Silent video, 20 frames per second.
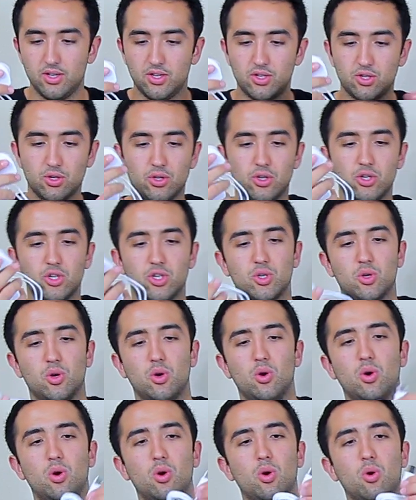So there's
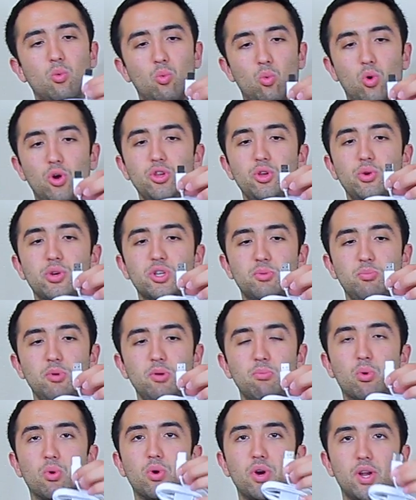one
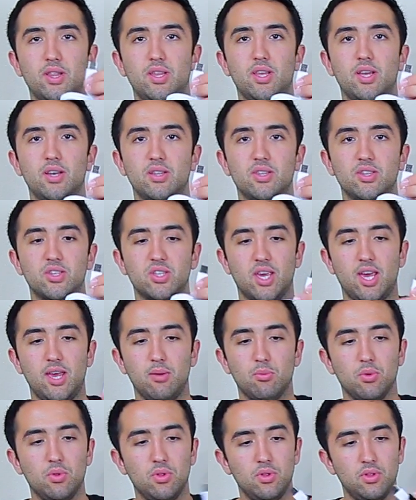USB port at the end of this
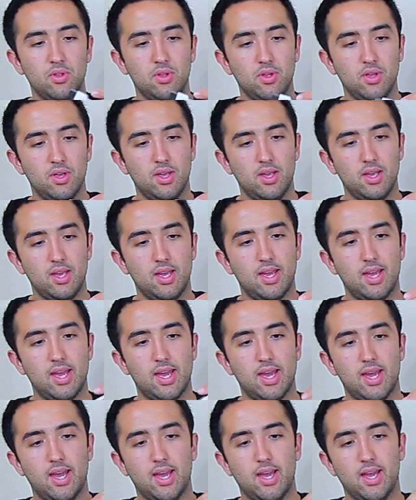cable,
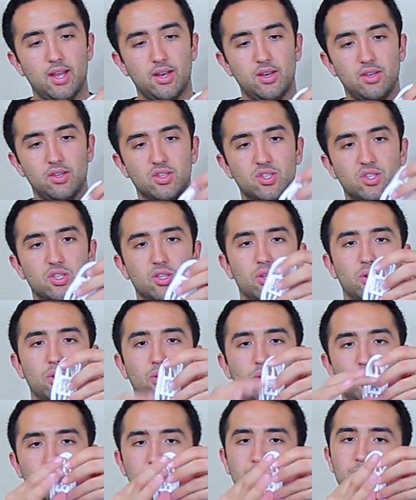and this
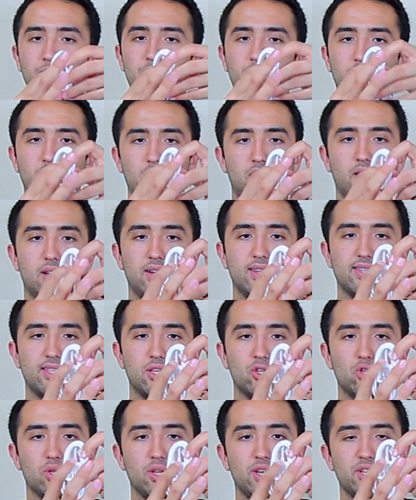little kind of
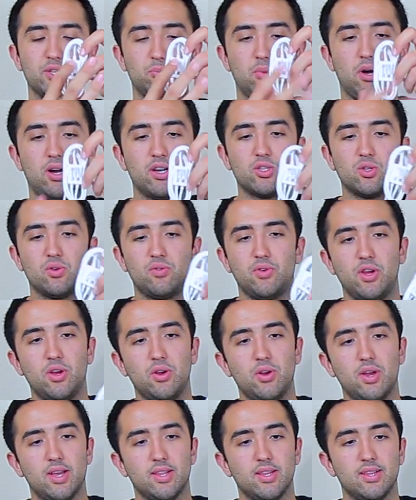centralized box over
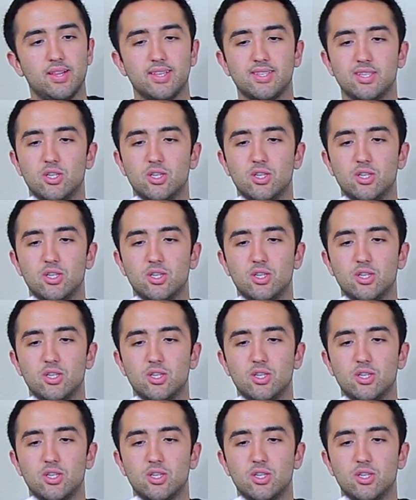here, and then that